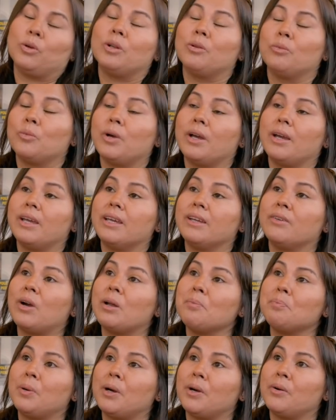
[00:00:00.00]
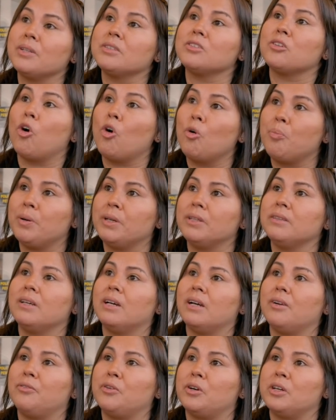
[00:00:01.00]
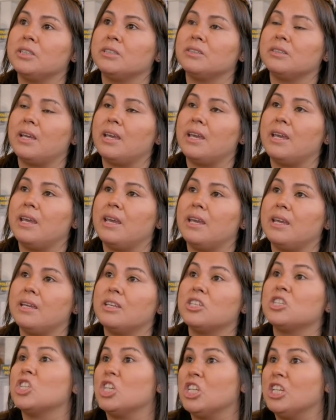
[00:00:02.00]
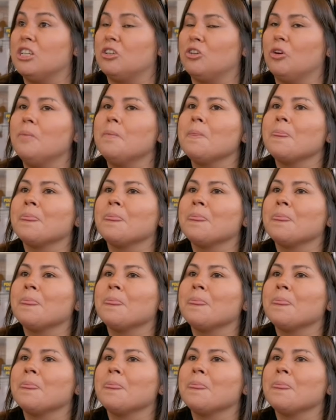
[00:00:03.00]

When my grandparents opened the first Chinito,